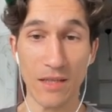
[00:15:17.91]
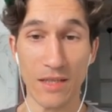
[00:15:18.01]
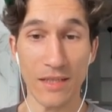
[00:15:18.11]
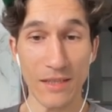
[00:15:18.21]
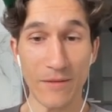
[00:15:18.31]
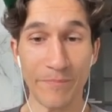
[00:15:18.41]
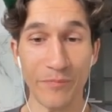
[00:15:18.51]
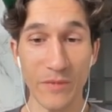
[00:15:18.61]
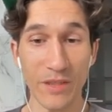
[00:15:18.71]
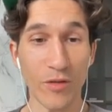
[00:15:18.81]
uh,
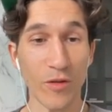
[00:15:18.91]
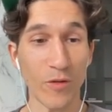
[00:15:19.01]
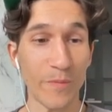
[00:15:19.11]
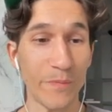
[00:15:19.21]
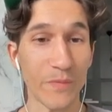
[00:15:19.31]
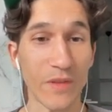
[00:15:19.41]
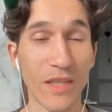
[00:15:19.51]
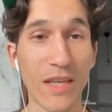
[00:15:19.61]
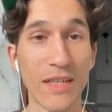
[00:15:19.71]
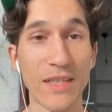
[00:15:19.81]
you know,
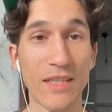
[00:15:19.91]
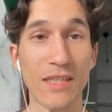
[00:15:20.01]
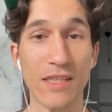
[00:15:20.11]
cannot